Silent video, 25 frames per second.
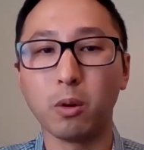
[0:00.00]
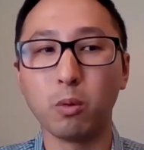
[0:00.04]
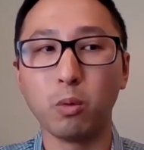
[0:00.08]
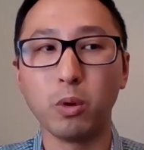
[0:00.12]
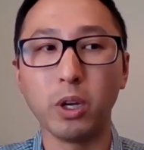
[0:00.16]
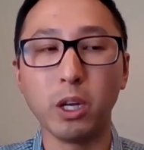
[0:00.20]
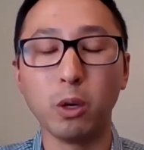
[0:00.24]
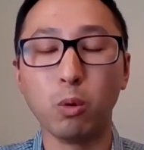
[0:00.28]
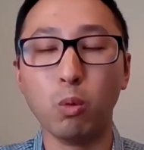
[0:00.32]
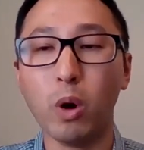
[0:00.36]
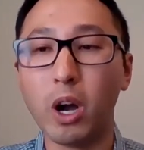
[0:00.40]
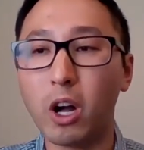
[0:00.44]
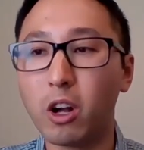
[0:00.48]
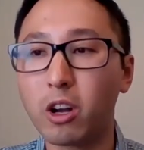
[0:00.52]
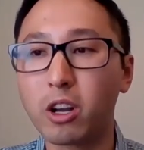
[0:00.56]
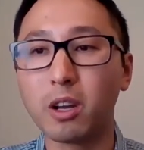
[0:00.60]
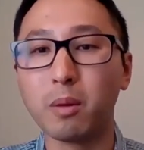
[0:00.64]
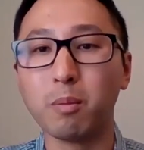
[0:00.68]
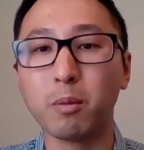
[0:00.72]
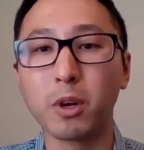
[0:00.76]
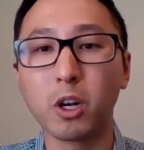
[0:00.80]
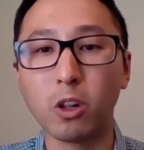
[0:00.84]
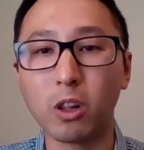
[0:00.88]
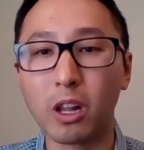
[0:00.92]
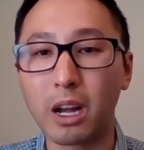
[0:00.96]
We
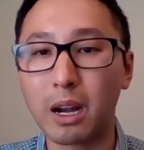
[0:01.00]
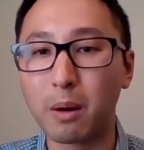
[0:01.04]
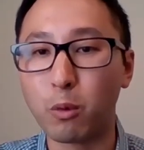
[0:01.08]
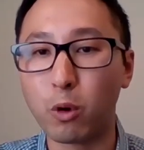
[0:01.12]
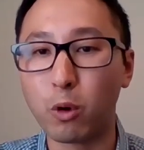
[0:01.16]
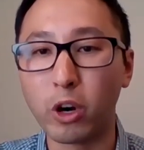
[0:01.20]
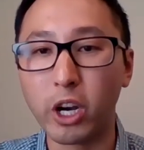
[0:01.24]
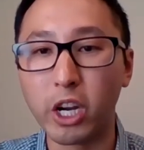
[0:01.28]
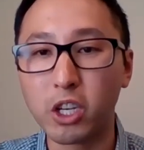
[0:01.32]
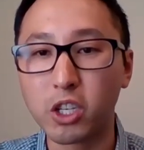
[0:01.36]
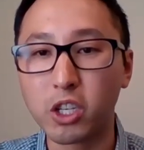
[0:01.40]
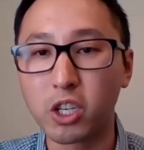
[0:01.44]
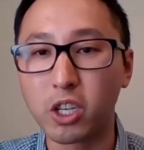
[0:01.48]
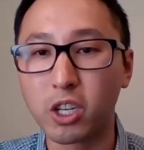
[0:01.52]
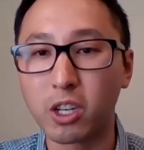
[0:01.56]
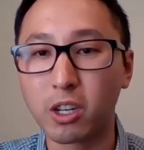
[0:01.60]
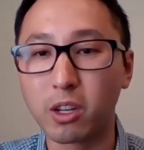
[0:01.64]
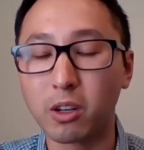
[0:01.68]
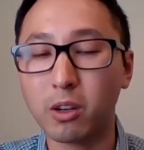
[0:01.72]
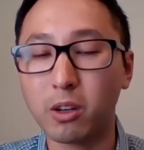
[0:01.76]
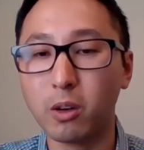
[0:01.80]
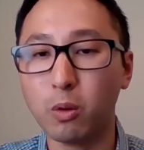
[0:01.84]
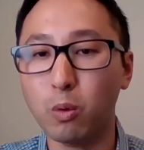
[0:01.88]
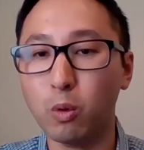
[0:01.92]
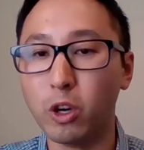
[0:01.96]
welcome
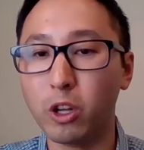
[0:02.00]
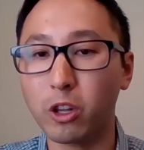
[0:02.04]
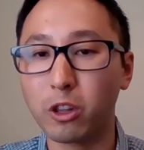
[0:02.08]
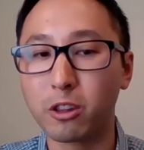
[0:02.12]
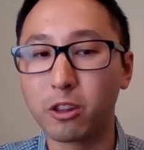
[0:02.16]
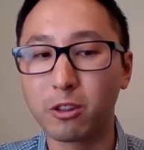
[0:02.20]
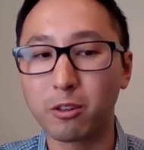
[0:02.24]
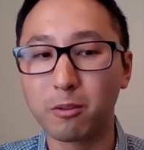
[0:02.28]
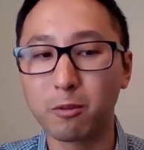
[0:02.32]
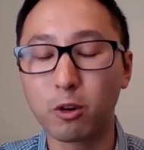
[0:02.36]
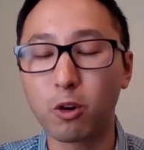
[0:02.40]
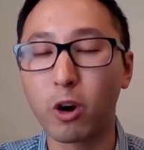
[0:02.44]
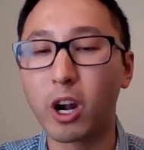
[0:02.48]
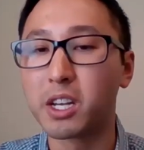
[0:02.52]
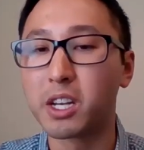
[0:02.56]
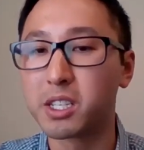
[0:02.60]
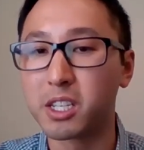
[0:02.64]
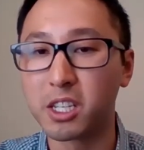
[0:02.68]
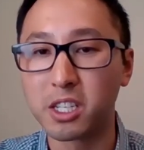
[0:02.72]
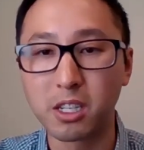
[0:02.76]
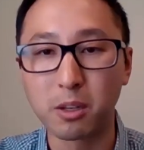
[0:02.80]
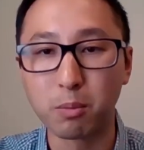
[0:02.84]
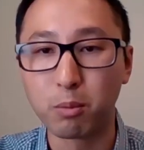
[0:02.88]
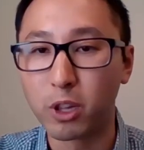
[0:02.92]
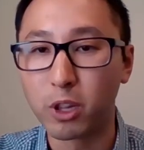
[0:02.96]
collaboration with
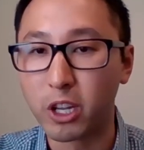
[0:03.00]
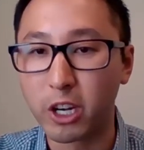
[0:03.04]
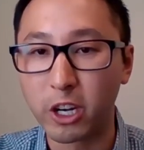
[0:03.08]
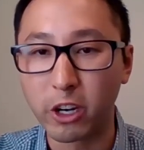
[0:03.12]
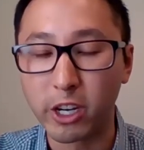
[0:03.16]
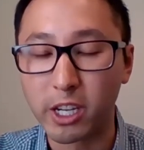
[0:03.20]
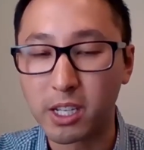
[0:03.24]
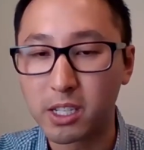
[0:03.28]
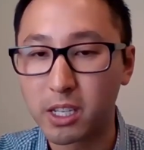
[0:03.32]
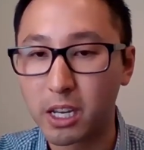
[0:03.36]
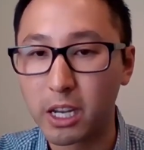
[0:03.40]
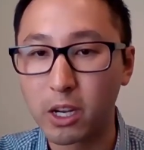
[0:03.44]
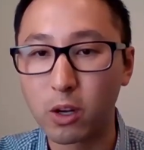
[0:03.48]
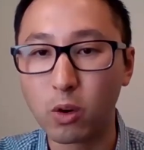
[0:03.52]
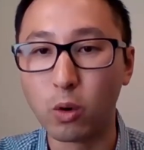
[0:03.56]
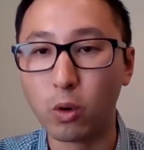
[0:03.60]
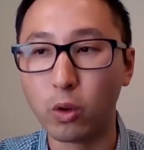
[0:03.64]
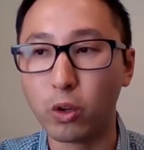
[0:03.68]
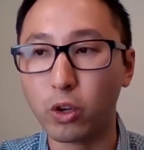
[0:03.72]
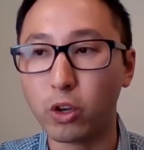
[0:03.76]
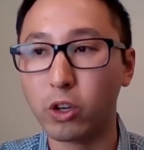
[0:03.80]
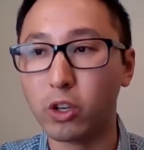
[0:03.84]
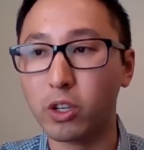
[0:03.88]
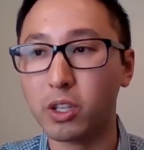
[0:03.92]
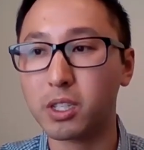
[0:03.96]
cross-disciplinary
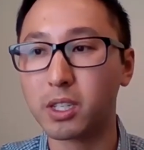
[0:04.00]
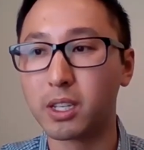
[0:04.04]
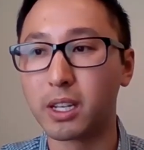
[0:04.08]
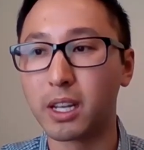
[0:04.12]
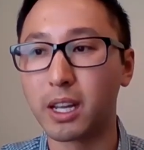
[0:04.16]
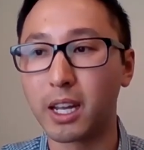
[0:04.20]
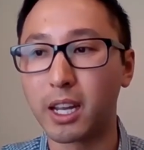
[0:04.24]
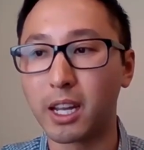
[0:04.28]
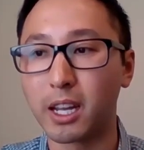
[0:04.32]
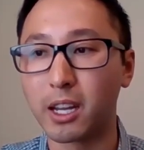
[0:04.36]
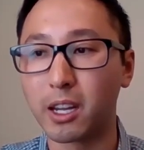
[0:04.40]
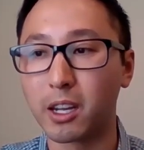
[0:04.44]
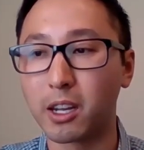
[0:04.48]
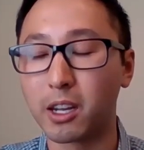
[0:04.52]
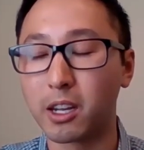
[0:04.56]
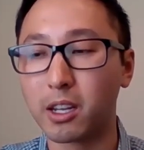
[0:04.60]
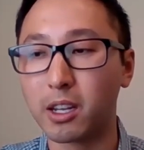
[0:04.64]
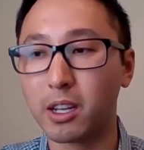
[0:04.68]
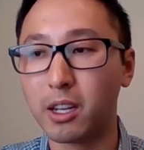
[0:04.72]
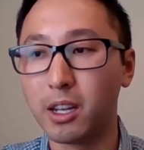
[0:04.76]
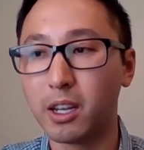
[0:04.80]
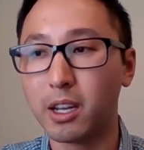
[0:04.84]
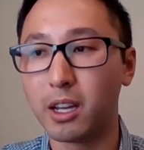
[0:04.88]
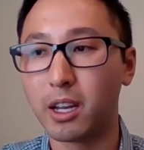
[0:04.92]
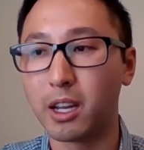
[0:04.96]
stakeholders. And
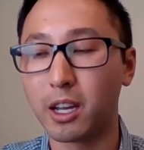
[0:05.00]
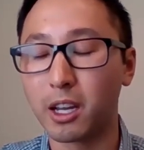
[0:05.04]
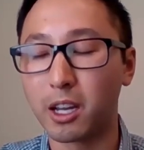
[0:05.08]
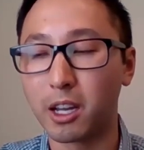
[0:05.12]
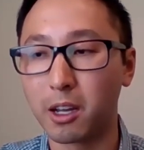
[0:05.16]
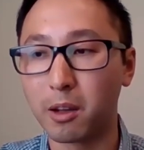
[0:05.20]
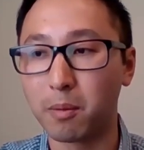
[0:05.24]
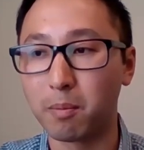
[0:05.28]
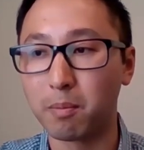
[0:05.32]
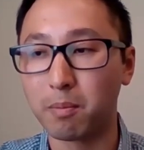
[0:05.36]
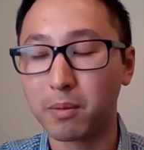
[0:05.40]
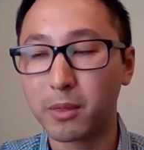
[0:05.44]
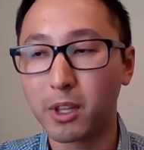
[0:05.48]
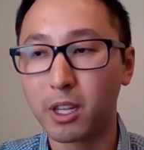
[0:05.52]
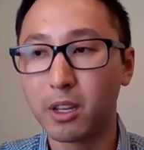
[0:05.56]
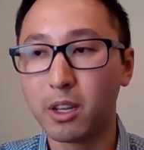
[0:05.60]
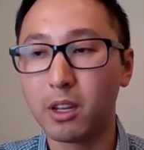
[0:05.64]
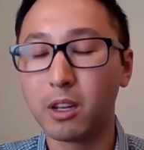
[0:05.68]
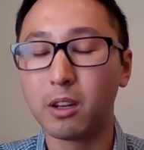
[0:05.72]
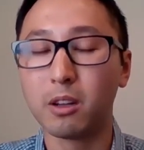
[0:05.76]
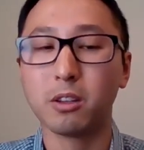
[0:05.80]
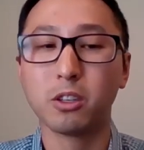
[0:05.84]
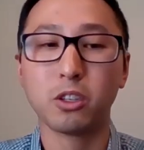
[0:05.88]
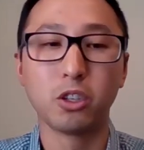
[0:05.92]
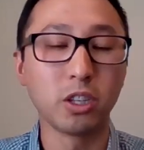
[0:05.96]

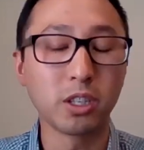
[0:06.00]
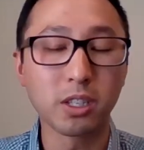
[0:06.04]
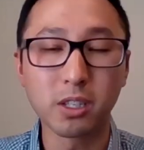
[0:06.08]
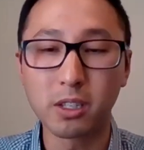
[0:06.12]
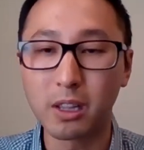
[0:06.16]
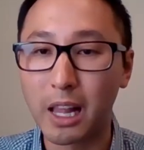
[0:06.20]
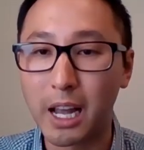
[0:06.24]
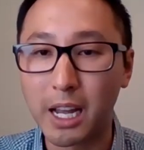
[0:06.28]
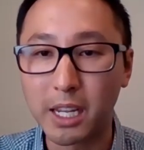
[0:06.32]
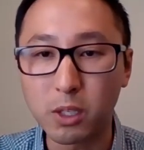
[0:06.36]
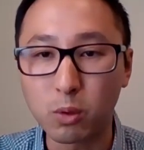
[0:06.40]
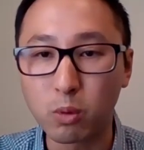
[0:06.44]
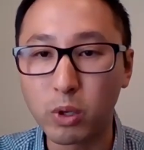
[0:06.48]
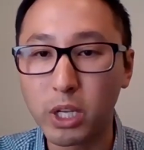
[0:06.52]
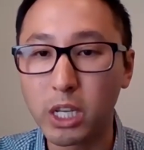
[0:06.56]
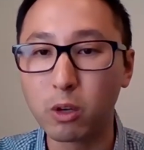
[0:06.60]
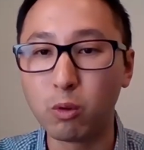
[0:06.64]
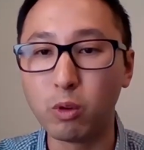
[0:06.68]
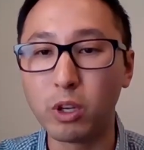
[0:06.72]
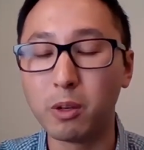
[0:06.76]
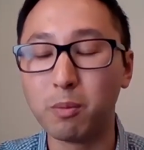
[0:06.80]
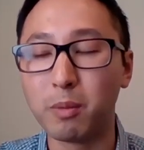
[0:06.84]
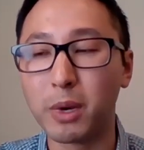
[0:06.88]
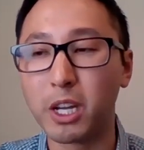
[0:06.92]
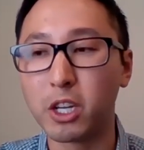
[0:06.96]
just last week,
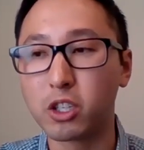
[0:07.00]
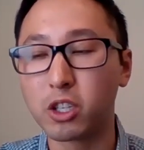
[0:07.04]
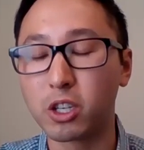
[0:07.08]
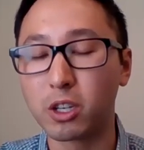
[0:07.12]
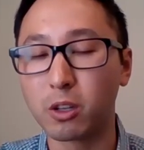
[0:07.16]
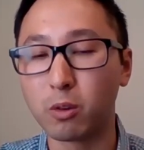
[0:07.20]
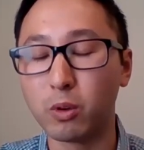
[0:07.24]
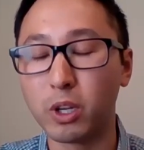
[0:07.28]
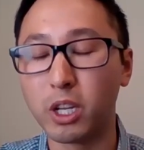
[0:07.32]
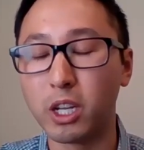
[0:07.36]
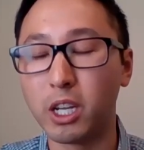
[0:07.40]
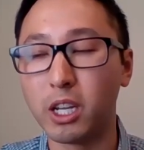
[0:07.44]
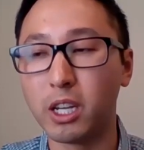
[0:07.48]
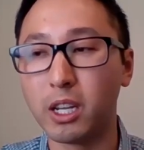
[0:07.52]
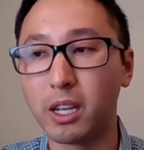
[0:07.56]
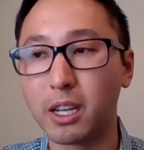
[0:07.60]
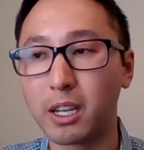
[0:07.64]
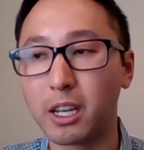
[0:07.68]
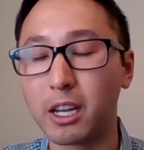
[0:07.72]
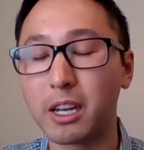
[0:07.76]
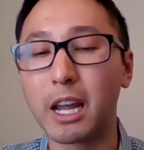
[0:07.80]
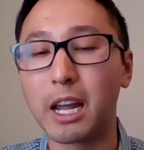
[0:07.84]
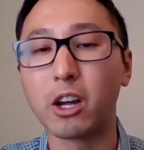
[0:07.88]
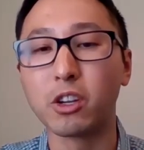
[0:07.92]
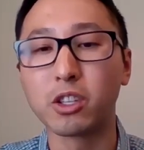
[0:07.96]
we
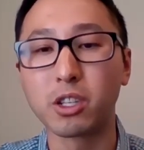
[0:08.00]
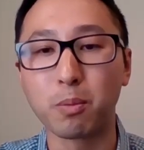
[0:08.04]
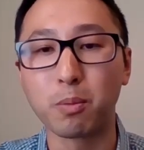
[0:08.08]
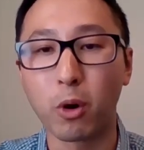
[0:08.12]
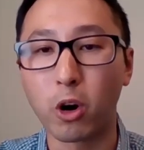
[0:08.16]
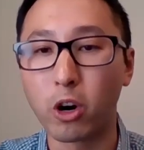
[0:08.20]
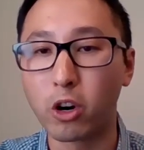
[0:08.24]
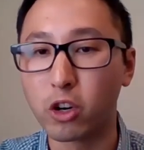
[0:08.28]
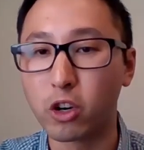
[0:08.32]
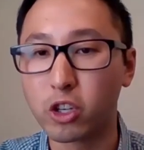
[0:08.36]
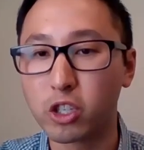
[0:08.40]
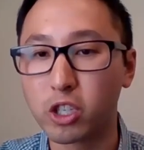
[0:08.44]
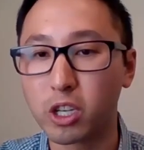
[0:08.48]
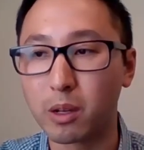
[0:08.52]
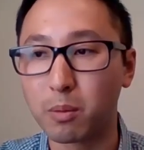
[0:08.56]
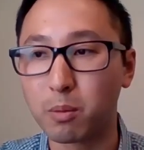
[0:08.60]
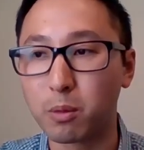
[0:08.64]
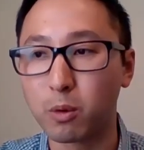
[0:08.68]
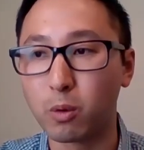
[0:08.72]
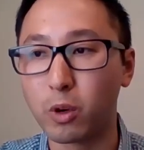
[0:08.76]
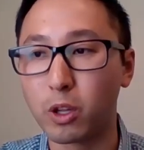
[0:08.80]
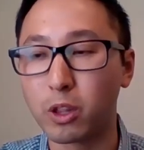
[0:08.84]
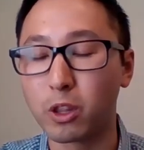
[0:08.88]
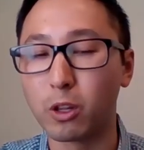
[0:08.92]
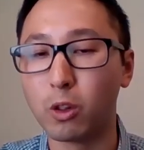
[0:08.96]
announced a partnership
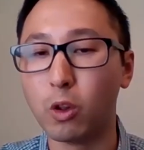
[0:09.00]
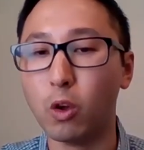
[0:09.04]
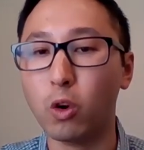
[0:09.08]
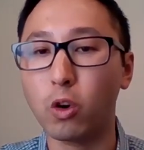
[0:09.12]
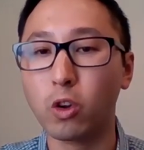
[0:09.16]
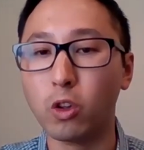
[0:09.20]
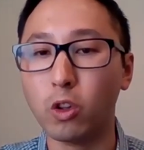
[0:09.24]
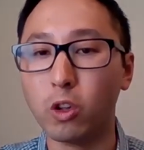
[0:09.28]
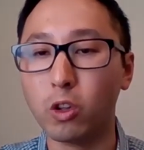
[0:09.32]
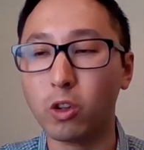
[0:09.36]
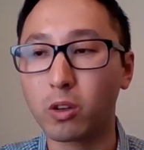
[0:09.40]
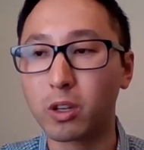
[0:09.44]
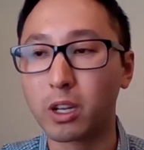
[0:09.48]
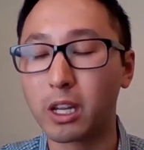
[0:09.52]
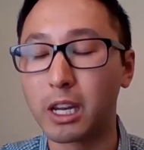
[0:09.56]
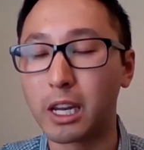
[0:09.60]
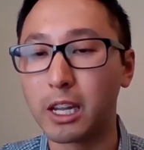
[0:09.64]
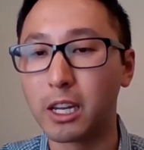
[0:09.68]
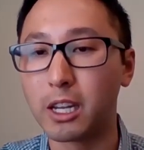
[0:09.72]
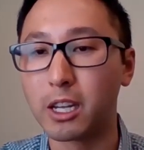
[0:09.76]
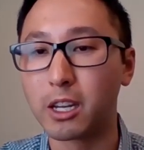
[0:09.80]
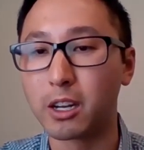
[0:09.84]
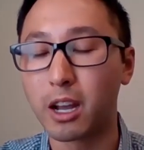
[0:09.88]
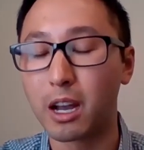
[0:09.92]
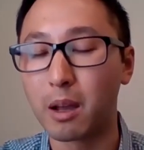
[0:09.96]
with a local
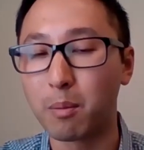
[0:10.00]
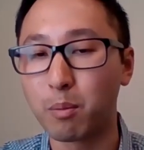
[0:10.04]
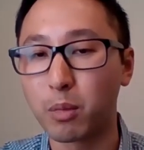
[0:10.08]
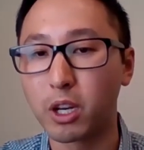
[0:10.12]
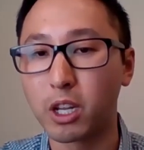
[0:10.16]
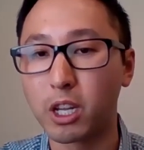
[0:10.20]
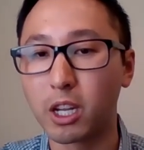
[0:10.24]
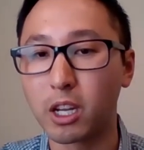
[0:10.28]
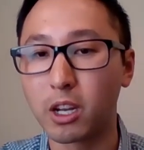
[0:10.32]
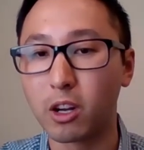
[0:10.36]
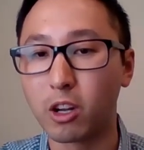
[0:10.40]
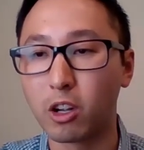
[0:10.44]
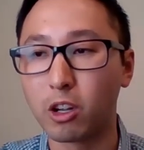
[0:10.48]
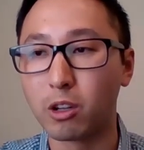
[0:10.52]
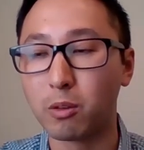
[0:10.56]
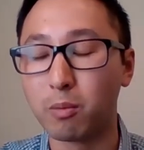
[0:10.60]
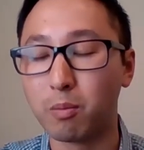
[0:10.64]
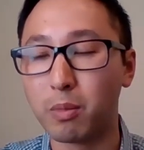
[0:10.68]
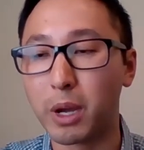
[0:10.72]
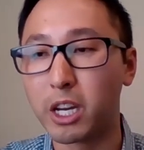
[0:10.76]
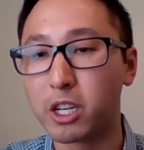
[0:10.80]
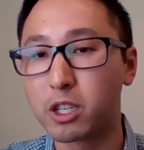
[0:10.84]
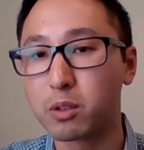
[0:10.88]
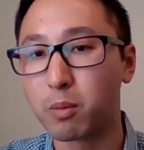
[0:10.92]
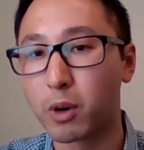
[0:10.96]
Canadian company called
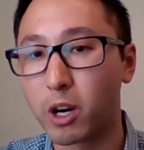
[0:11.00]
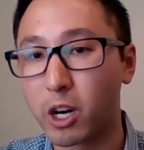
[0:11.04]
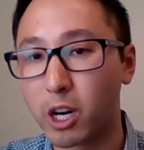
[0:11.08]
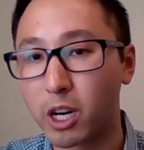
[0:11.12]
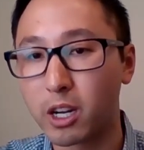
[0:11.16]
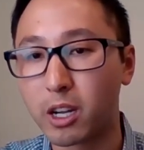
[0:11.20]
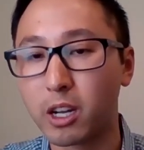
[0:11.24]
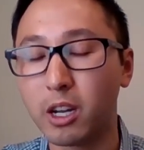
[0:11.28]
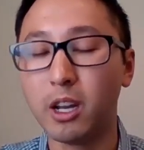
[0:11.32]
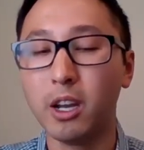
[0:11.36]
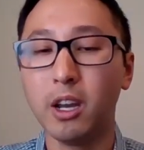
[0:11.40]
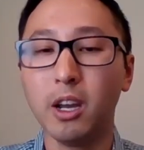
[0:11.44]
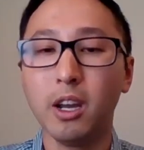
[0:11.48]
Benchmark,